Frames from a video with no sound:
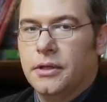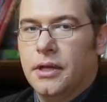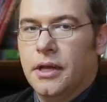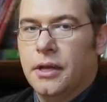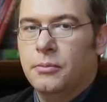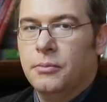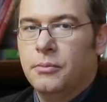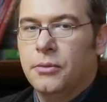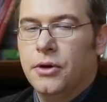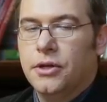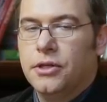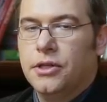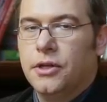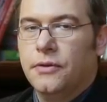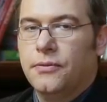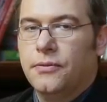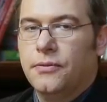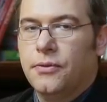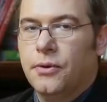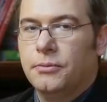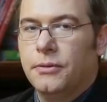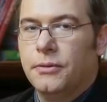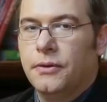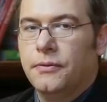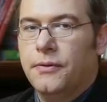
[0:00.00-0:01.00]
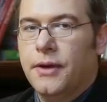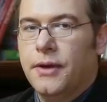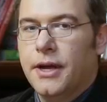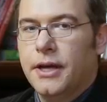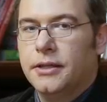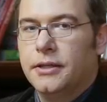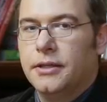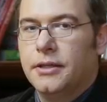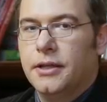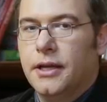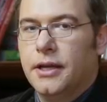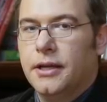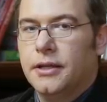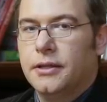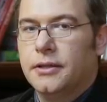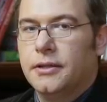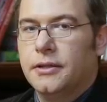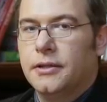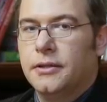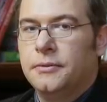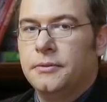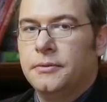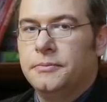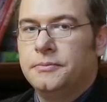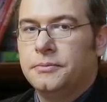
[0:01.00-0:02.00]
emerging from the fact
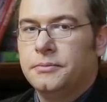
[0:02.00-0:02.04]
that